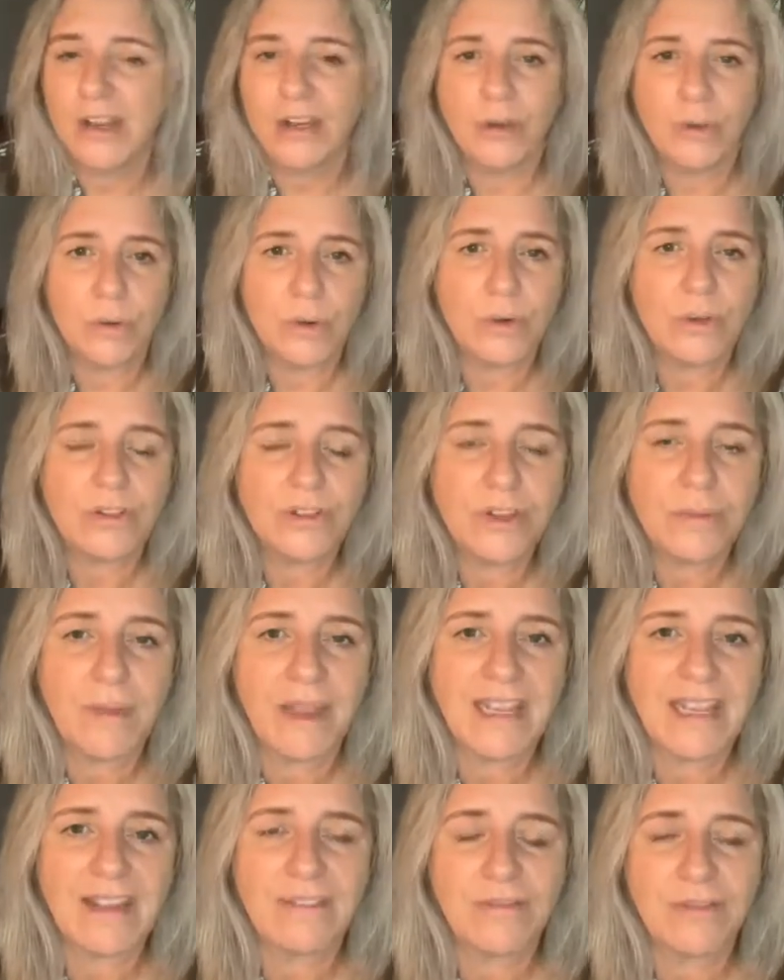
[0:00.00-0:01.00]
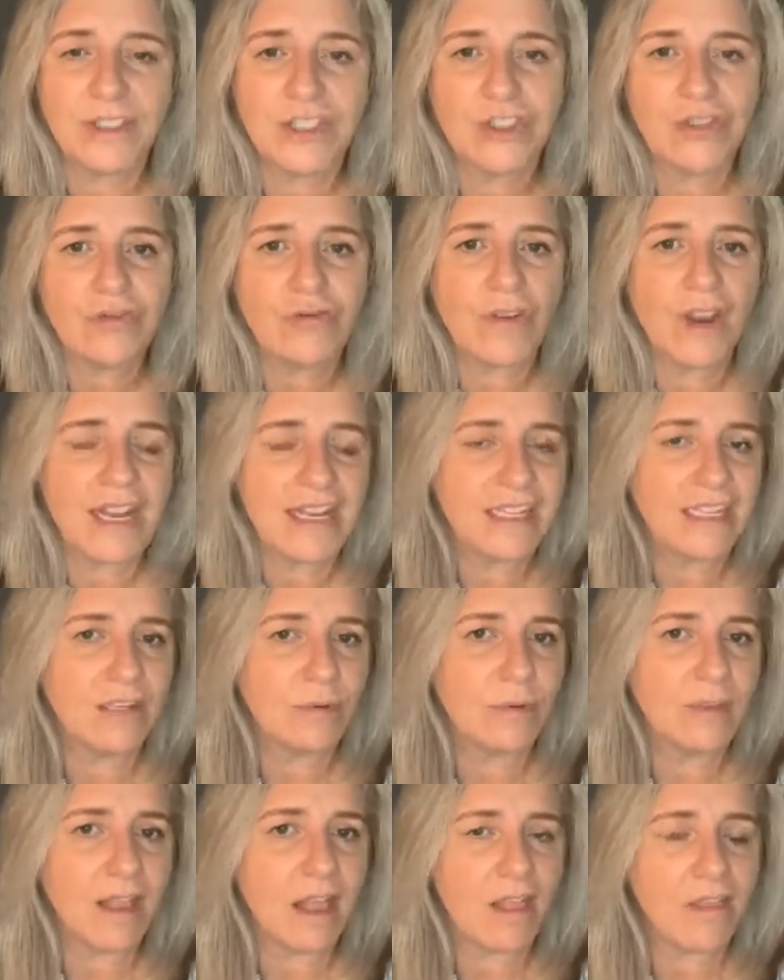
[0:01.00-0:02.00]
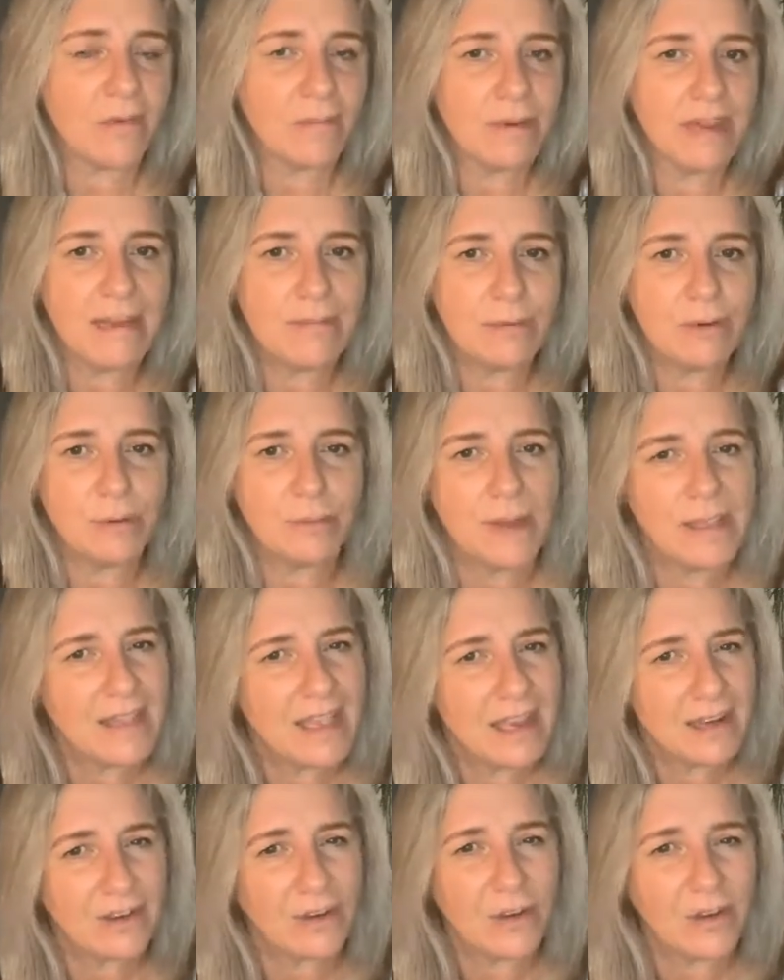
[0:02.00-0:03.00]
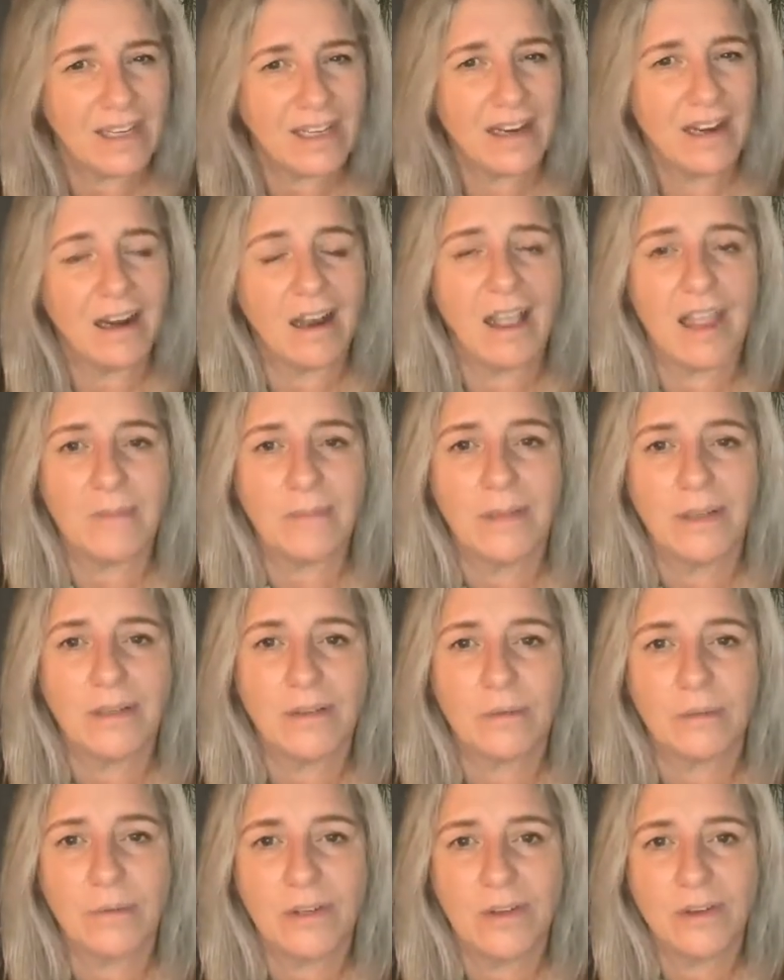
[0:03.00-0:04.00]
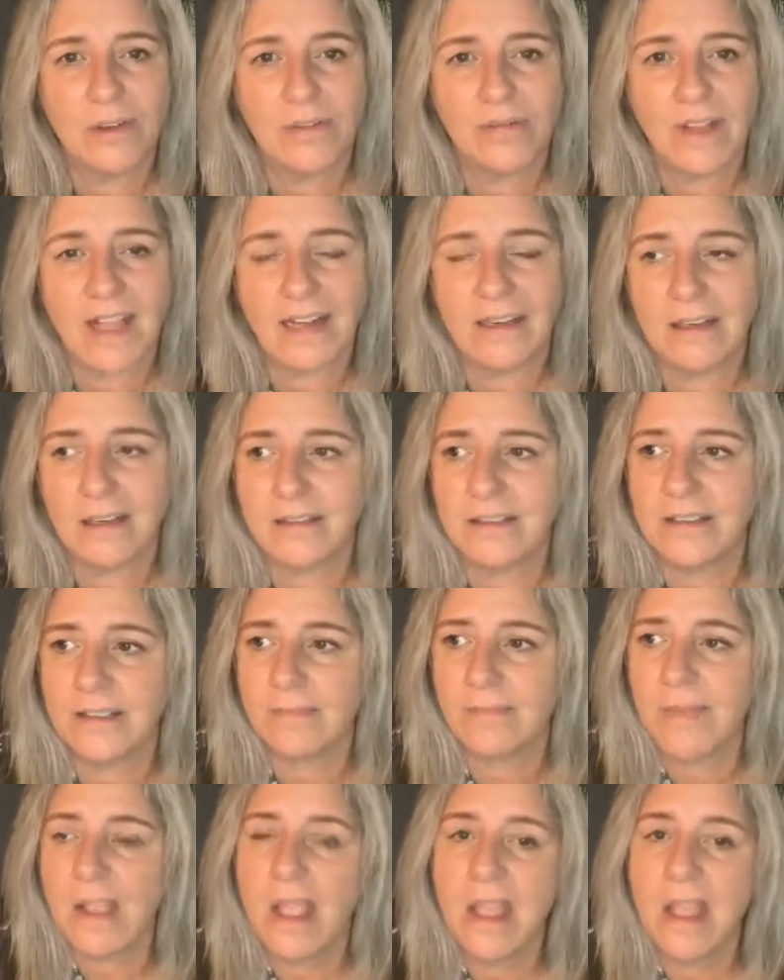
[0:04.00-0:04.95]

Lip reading: You also might get frustrated with other people when they're not in alignment with your values.